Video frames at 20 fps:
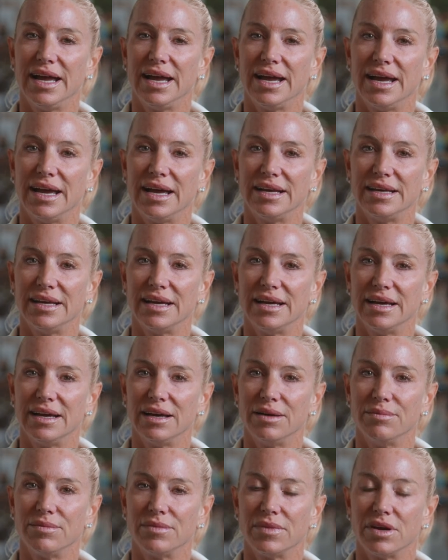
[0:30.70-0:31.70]
had
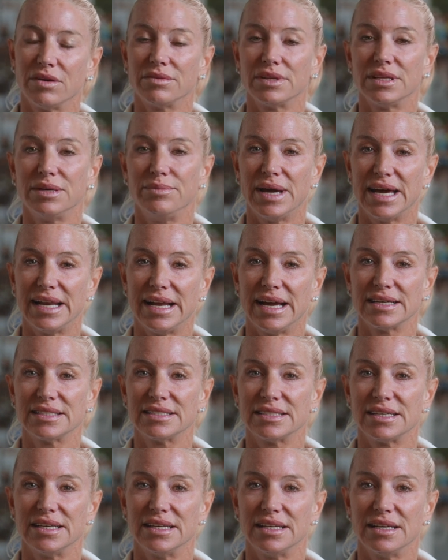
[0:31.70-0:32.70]
a really bad
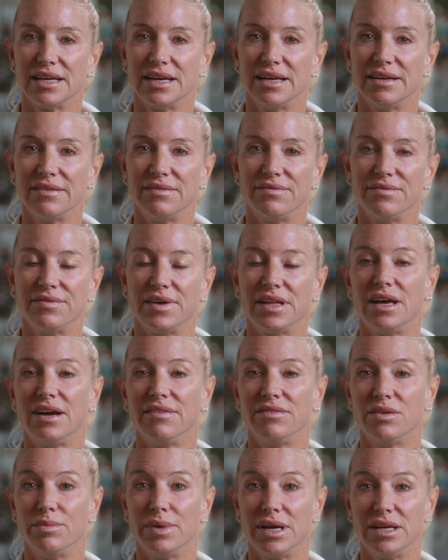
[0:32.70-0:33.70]
accident. I fell
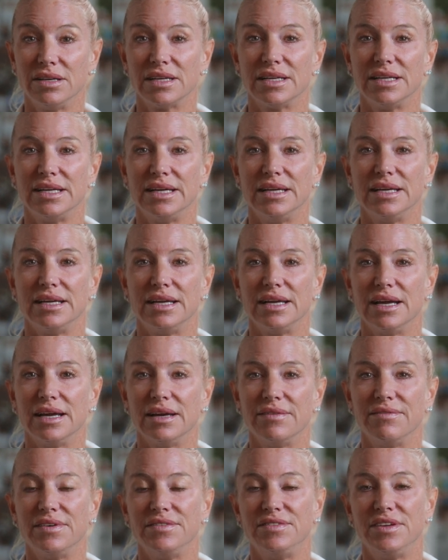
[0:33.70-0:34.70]
off a balcony
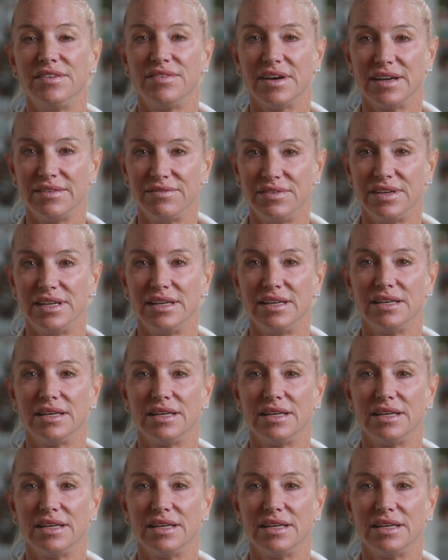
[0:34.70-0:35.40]
55 feet.